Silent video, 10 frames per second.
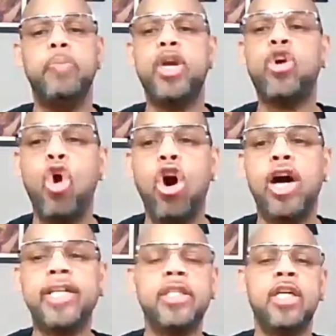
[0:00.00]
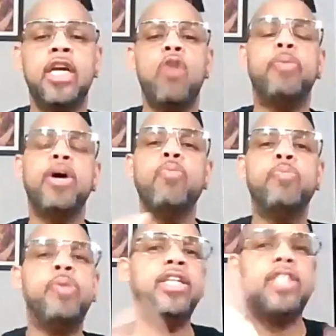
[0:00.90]
Because, but
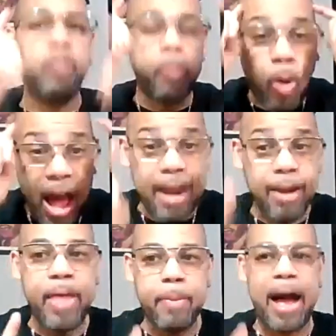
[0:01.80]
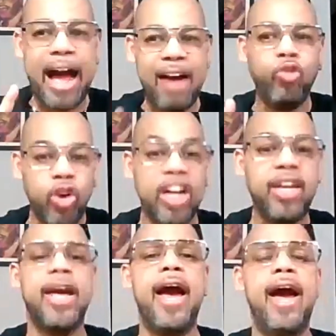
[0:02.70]
the problem that I
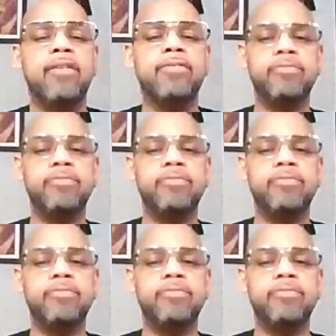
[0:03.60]
really have